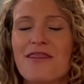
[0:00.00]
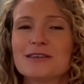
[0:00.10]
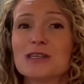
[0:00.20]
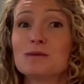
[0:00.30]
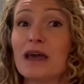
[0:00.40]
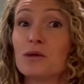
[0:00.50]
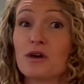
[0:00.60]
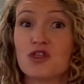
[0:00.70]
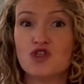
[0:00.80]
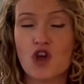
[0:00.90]
This is made
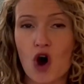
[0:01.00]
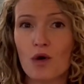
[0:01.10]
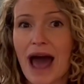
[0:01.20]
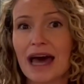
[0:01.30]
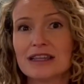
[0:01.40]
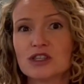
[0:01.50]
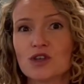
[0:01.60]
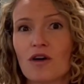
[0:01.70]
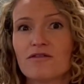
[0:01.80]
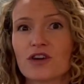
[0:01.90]
with no added
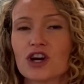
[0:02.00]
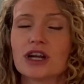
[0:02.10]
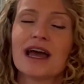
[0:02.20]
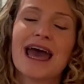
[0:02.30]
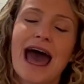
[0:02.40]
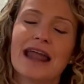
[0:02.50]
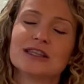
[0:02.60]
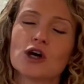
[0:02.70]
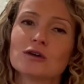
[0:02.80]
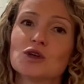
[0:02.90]
sulfur, and
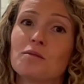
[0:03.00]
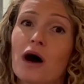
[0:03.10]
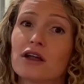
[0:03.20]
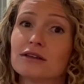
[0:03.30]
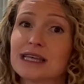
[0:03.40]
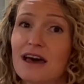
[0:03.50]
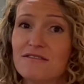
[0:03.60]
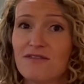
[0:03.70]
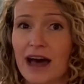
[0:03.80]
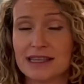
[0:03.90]
it's also bottled
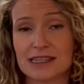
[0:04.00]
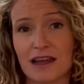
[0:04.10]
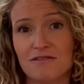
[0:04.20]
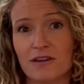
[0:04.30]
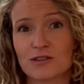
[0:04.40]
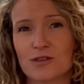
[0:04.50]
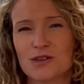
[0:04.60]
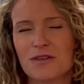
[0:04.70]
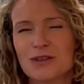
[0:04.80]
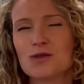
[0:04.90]
unfined and unfiltered. So
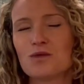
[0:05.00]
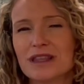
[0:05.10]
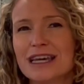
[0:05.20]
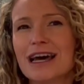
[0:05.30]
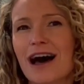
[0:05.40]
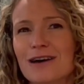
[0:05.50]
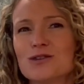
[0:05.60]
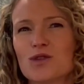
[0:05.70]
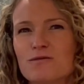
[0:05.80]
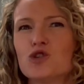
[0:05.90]
this is really a
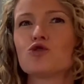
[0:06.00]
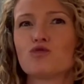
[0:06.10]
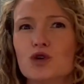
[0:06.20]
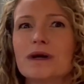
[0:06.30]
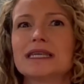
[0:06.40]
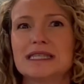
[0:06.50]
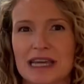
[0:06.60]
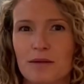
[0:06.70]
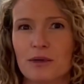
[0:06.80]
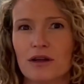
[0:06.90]
sort of true
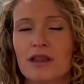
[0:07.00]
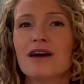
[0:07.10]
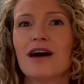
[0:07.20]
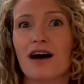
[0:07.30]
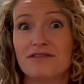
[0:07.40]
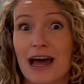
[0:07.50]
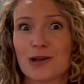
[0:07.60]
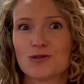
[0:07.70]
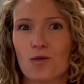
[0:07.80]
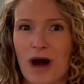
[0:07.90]
example of
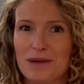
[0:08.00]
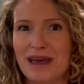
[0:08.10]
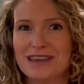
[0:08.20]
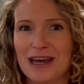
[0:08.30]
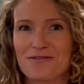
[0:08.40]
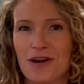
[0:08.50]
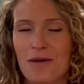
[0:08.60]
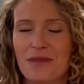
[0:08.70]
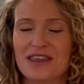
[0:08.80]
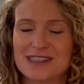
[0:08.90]
natural winemaking
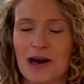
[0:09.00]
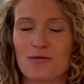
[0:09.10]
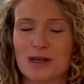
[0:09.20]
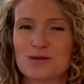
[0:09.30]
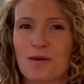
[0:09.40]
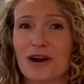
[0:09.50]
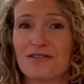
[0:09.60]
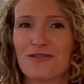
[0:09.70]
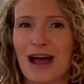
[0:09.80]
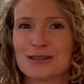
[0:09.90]
from the southwest part of
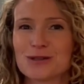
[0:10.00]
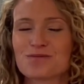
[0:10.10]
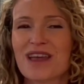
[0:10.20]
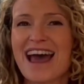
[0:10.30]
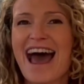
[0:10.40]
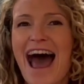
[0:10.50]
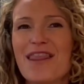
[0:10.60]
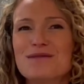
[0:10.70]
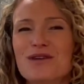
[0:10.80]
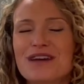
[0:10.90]
France. And
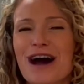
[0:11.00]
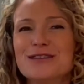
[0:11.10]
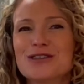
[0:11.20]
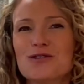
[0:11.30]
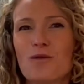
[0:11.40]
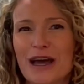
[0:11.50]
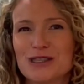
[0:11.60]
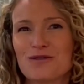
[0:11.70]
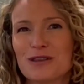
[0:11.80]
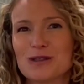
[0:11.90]
then moving on to the whites
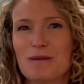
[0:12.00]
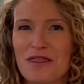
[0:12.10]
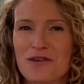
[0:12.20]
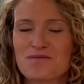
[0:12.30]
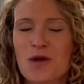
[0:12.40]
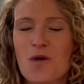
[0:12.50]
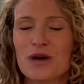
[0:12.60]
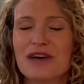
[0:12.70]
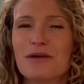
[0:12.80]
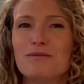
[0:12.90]
for this month.
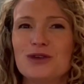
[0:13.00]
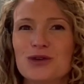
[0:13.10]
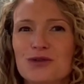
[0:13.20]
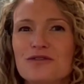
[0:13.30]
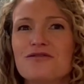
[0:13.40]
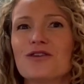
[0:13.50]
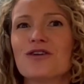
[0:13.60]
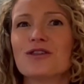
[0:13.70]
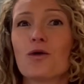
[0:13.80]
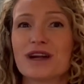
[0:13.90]
We have a
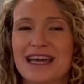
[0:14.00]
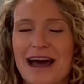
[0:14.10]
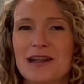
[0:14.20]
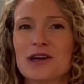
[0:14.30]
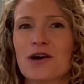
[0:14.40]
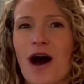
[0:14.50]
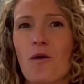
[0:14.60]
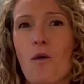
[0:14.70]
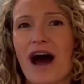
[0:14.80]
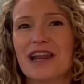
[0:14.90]
beautiful organic
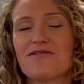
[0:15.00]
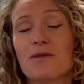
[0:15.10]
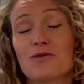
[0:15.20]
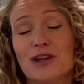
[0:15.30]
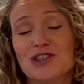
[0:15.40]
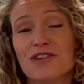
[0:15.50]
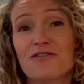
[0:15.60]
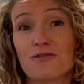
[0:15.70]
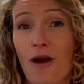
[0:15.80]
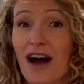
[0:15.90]
wine from the region of
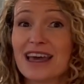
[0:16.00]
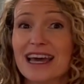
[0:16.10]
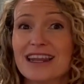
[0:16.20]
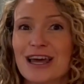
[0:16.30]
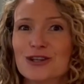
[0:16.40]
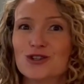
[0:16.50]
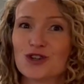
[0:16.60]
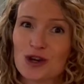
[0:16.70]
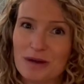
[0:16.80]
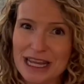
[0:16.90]
Franken in
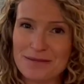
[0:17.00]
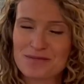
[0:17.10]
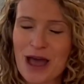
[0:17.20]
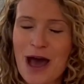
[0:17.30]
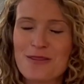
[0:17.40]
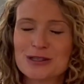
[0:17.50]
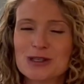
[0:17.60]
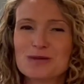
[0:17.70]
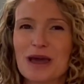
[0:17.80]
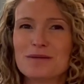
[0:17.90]
Germany. This
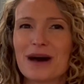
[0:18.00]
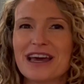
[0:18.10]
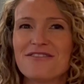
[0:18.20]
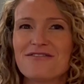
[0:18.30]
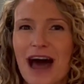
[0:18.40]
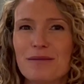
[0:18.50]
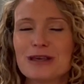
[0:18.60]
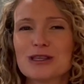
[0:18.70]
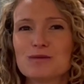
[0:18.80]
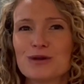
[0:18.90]
is made by a
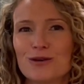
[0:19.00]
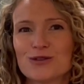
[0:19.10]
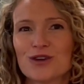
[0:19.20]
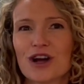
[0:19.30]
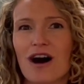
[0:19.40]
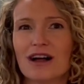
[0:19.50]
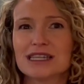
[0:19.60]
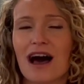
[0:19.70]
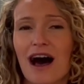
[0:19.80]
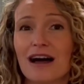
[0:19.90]
fabulous producer called
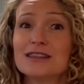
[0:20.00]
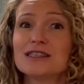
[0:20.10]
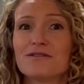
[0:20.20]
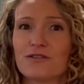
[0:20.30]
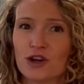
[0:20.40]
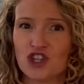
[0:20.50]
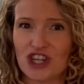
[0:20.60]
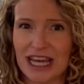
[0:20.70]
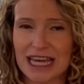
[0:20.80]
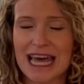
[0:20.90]
Hans
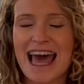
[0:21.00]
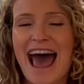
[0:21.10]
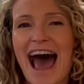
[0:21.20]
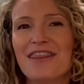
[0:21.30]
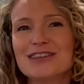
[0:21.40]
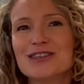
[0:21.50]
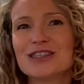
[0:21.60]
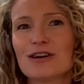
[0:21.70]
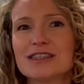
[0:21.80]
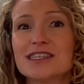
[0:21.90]
Wersching, and this is
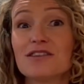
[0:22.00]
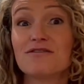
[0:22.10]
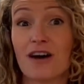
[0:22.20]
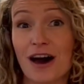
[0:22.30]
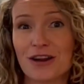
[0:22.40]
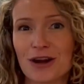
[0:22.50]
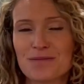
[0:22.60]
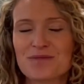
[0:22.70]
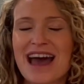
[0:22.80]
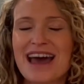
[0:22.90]
their Silvaner.
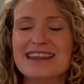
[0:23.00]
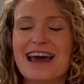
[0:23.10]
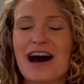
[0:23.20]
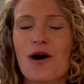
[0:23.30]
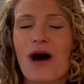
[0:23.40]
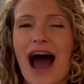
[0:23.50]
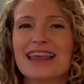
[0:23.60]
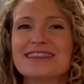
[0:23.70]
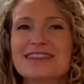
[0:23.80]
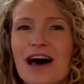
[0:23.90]
Now, I
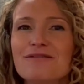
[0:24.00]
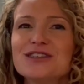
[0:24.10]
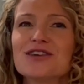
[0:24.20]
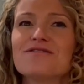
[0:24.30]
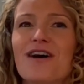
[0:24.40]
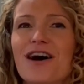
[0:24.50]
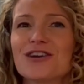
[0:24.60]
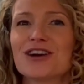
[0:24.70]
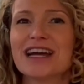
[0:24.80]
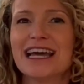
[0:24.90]
love
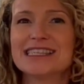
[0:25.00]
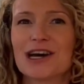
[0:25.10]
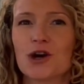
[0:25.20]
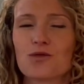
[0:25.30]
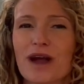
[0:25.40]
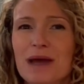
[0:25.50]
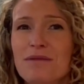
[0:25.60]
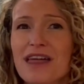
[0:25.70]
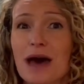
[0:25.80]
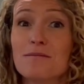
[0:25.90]
Silvaner. It's a grape
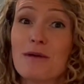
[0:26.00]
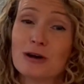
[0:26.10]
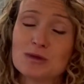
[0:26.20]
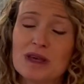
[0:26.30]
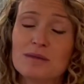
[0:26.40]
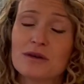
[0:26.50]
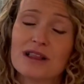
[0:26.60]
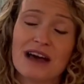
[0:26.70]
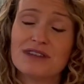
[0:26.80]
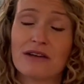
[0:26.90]
that most people
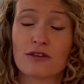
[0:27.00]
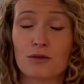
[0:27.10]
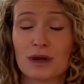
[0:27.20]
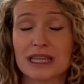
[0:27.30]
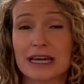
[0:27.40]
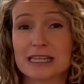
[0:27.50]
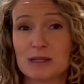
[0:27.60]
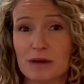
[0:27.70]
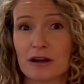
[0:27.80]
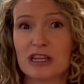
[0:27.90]
have never really
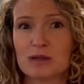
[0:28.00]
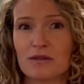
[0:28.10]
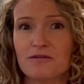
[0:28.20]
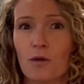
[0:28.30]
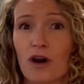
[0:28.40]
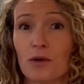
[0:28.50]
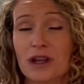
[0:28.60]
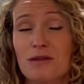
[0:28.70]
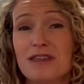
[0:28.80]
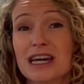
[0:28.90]
experienced before. When
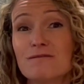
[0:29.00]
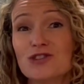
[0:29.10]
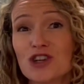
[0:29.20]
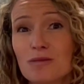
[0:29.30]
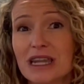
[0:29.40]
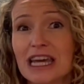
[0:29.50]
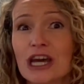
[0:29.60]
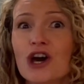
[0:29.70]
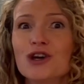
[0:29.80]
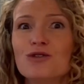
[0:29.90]
you think of
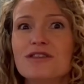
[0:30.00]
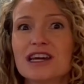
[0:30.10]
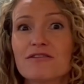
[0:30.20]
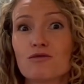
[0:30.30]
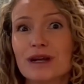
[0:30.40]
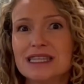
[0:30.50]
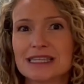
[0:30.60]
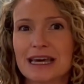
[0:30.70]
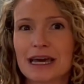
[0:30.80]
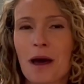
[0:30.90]
Germany, you think of
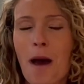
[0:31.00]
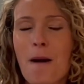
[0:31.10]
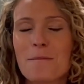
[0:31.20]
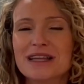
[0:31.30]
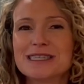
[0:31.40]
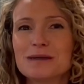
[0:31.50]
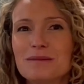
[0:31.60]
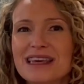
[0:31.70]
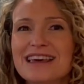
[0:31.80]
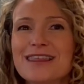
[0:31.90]
Riesling. But to
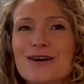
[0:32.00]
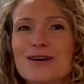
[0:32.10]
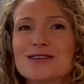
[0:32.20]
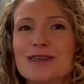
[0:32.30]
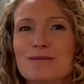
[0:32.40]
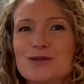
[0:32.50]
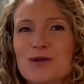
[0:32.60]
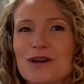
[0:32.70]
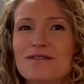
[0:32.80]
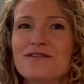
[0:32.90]
me, there are some
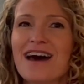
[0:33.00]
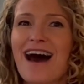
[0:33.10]
sort of